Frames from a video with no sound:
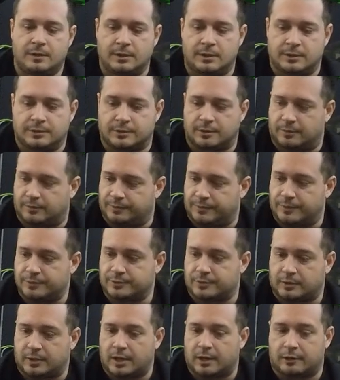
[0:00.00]
So those
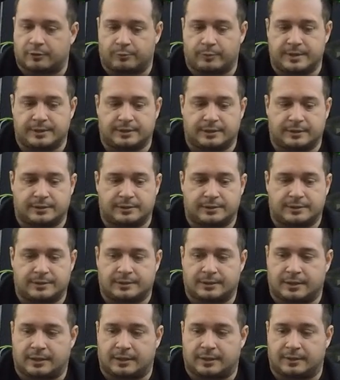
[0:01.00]
are a lot of the reasons
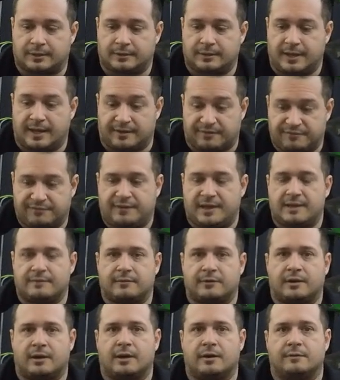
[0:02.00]
in
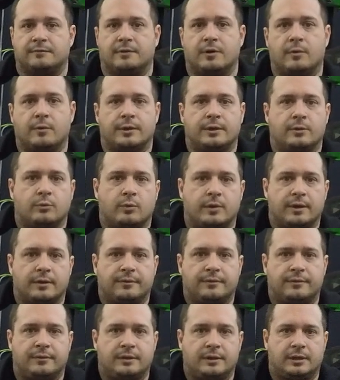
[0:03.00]
favor of going
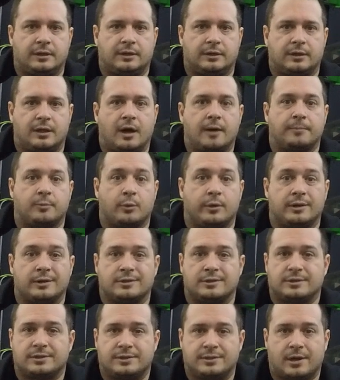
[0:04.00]
with an upgraded
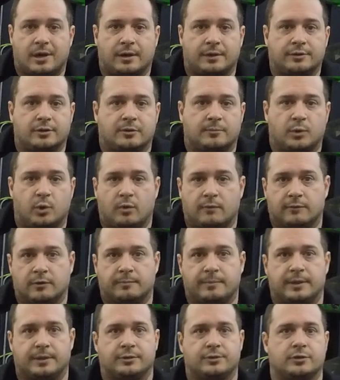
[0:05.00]
stock turbo over a
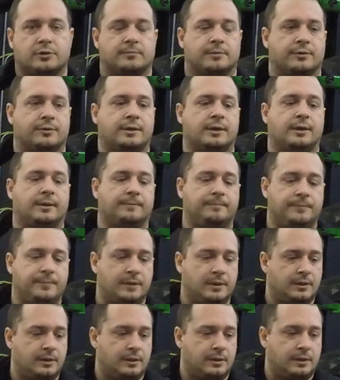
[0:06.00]
big turbo kit.
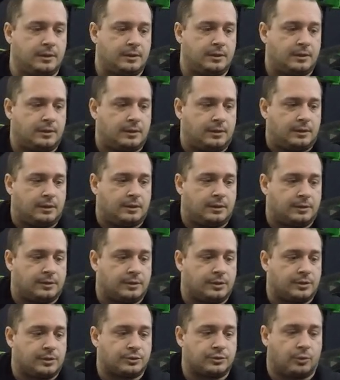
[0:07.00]

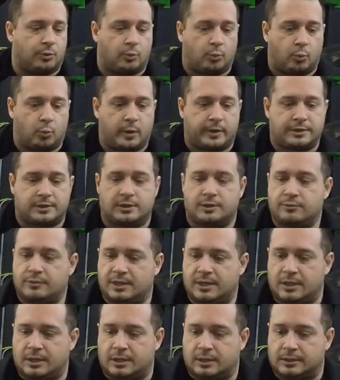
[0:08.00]
So what do you
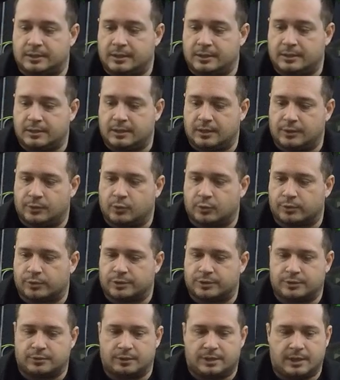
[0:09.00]
need in order
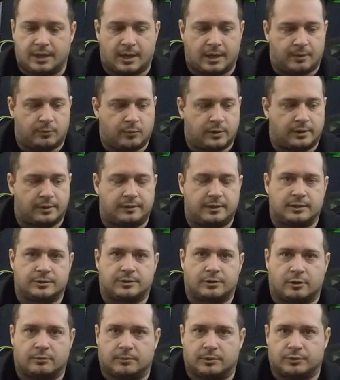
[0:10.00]
to get one of these
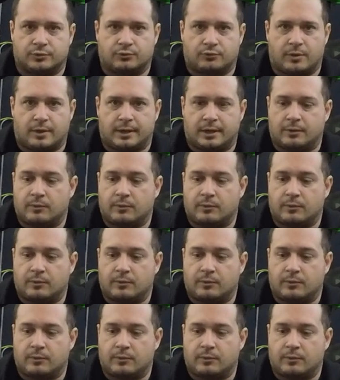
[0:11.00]
turbos running?